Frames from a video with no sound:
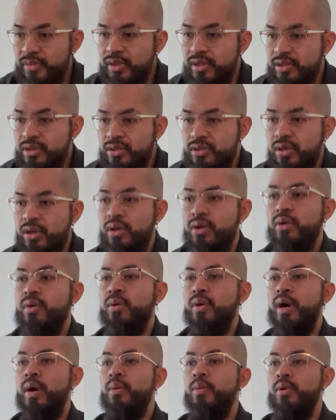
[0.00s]

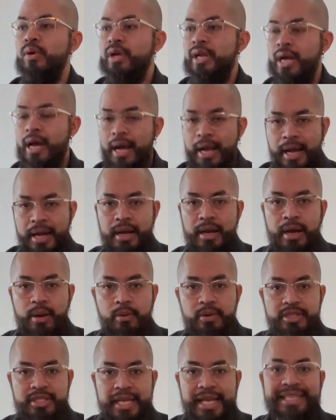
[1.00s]
So I
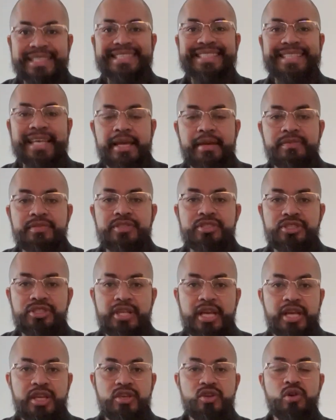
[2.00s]
would say it's safe to
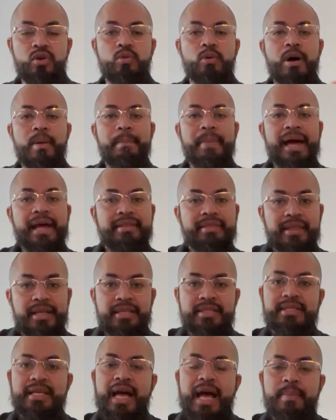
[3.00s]
say you don't want bad
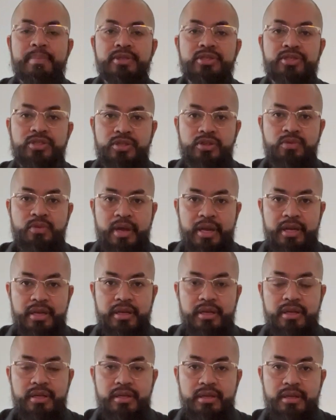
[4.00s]
things to happen to you, right?
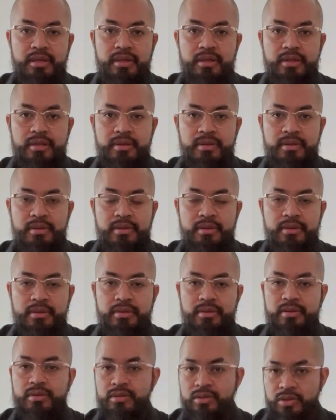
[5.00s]

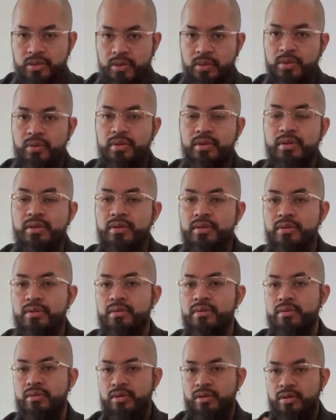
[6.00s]
So
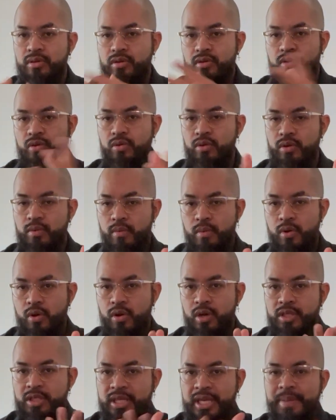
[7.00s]

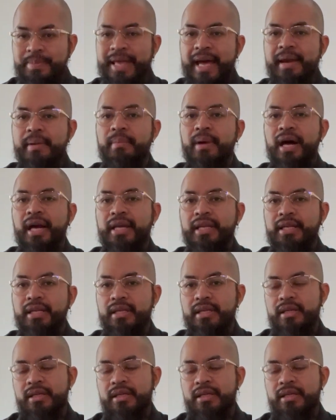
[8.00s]
let's keep that in mind.